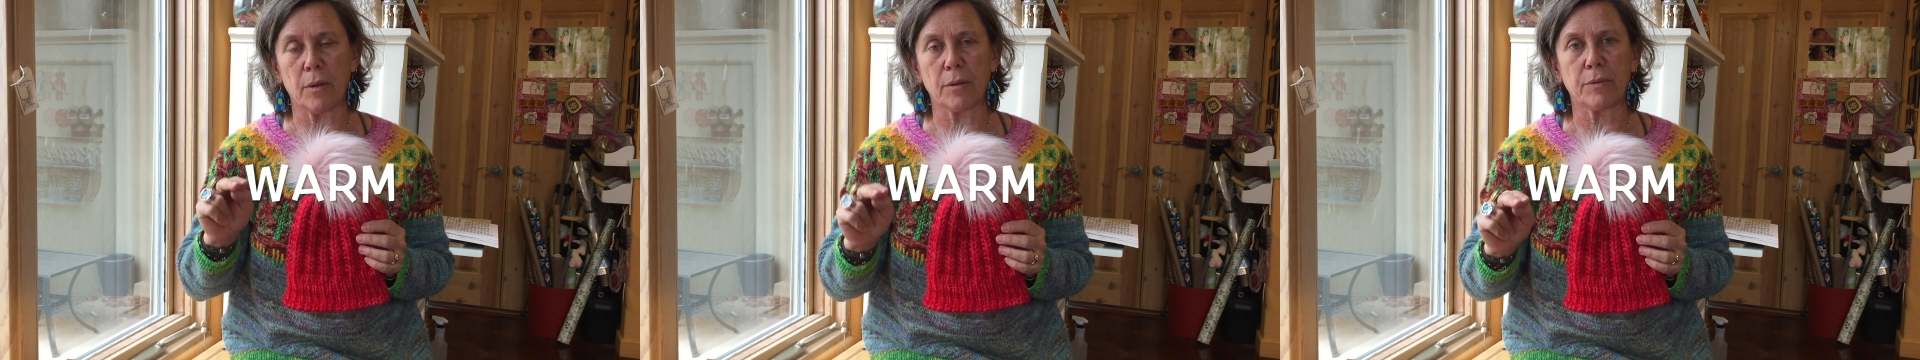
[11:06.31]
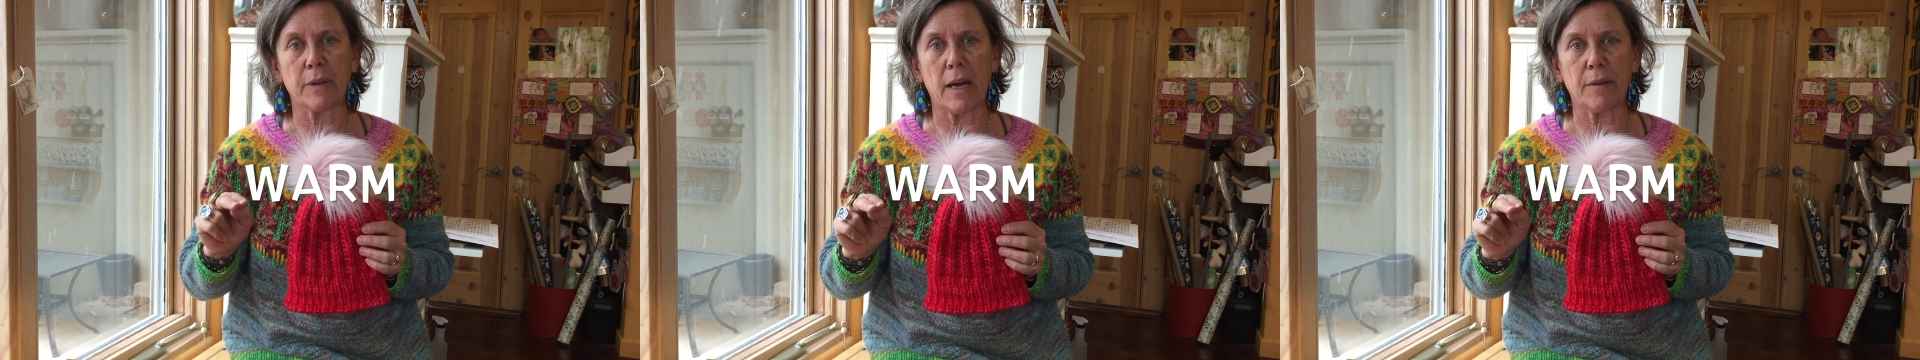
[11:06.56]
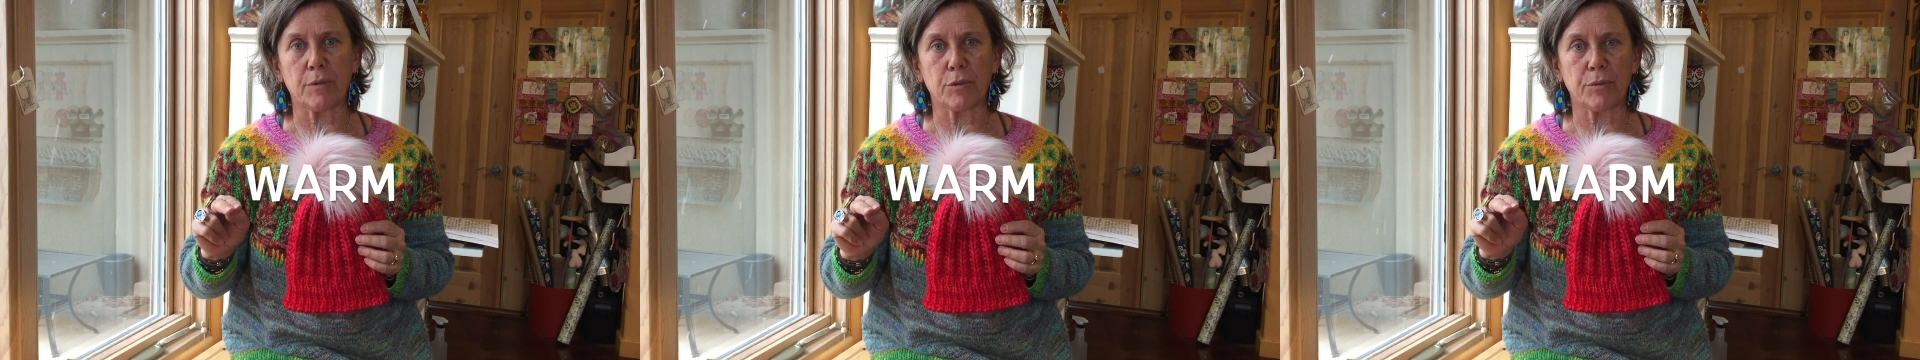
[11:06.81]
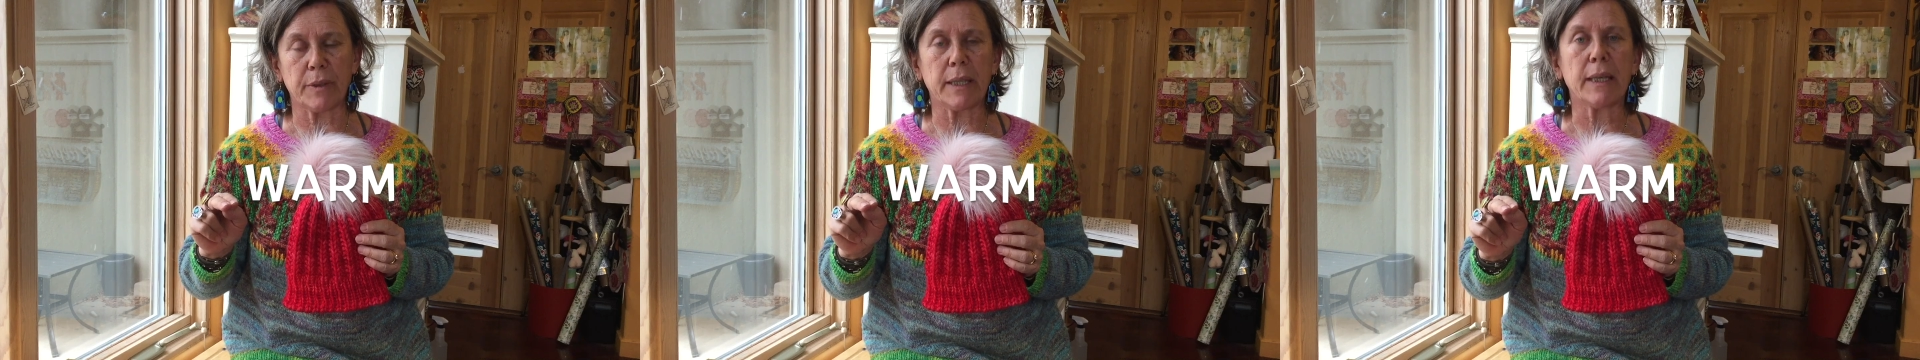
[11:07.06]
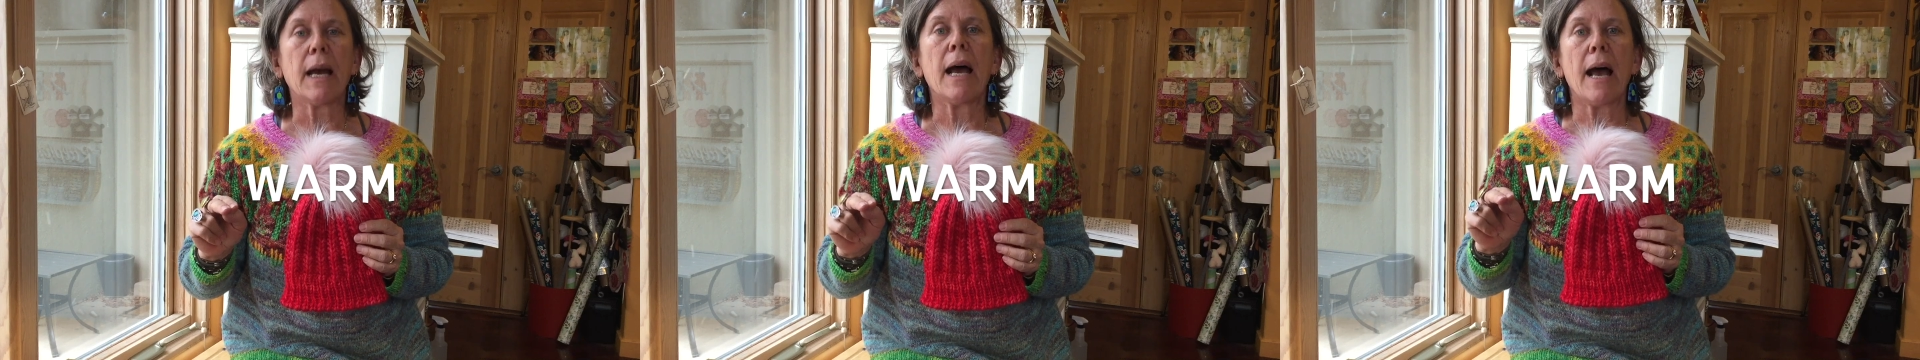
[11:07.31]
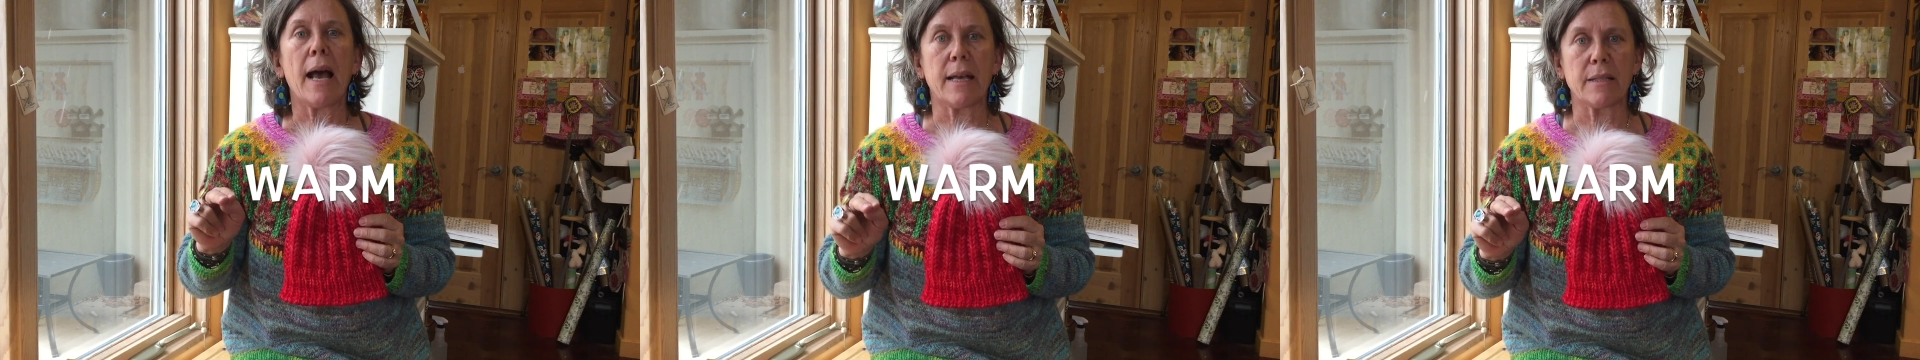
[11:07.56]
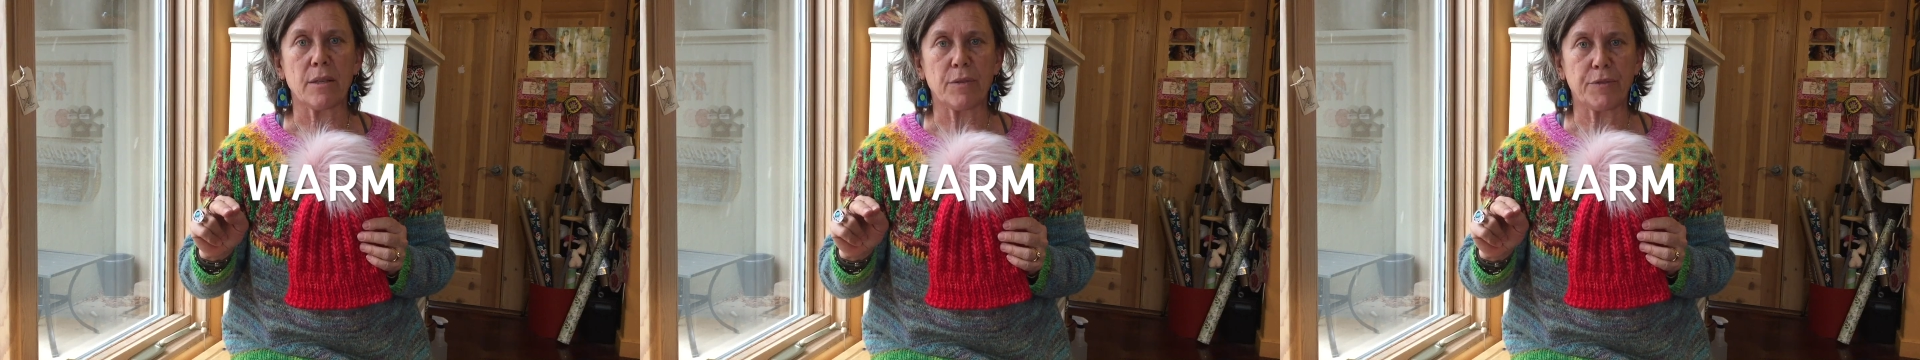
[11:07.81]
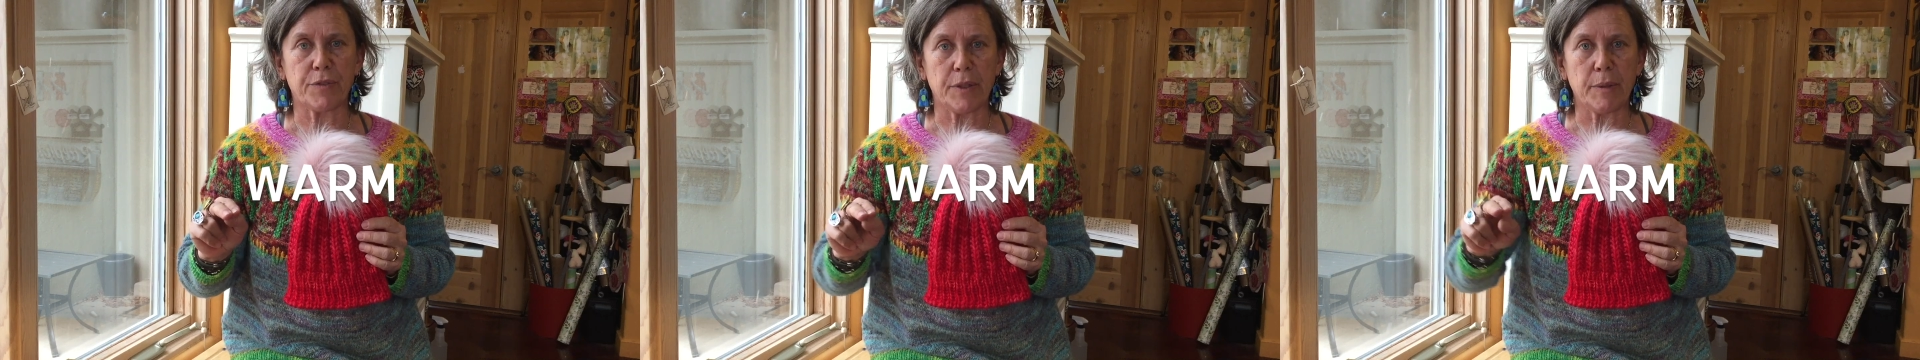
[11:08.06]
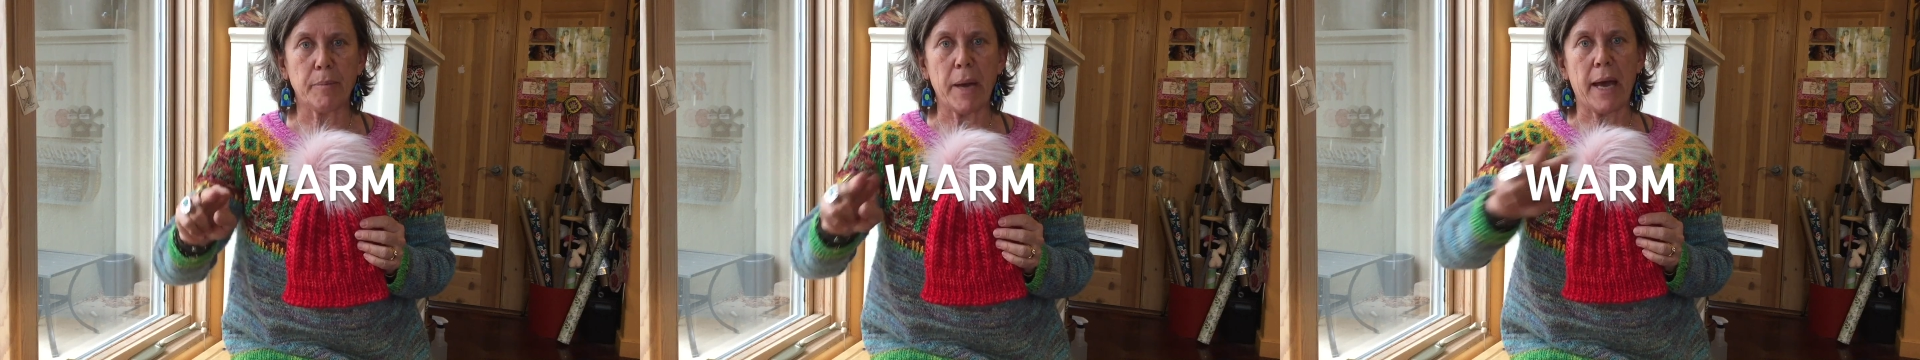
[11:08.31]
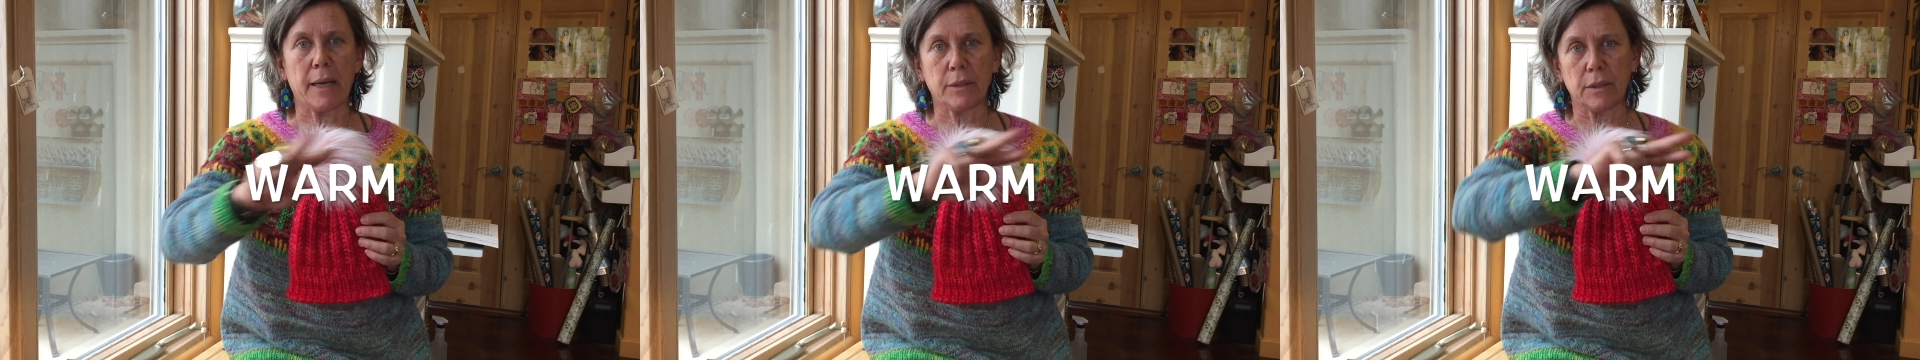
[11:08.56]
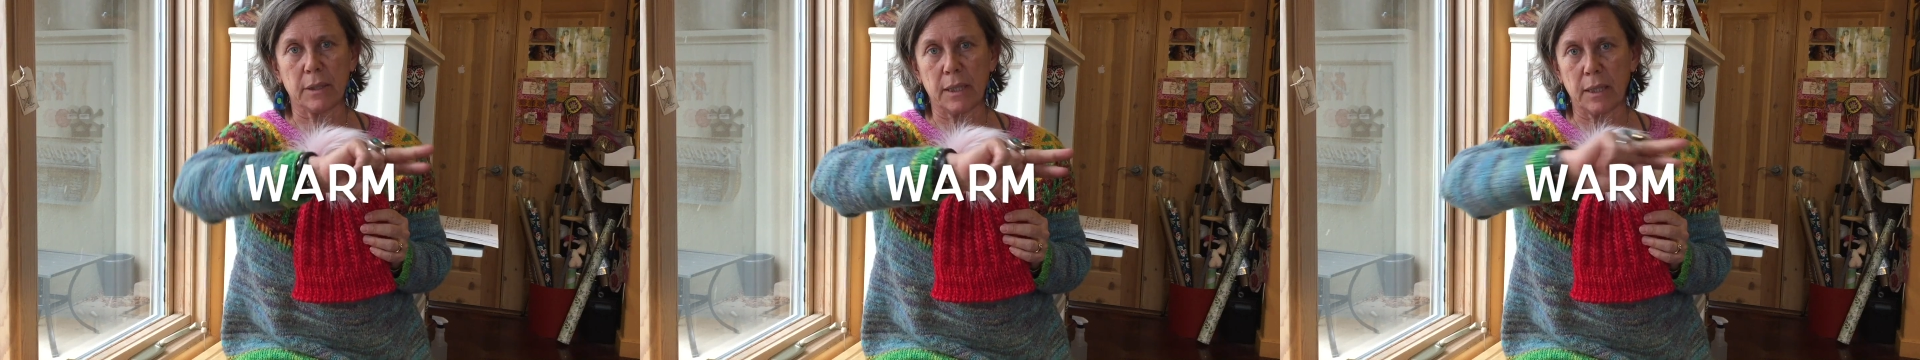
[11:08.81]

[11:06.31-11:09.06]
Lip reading: on Ravelry as a free pattern.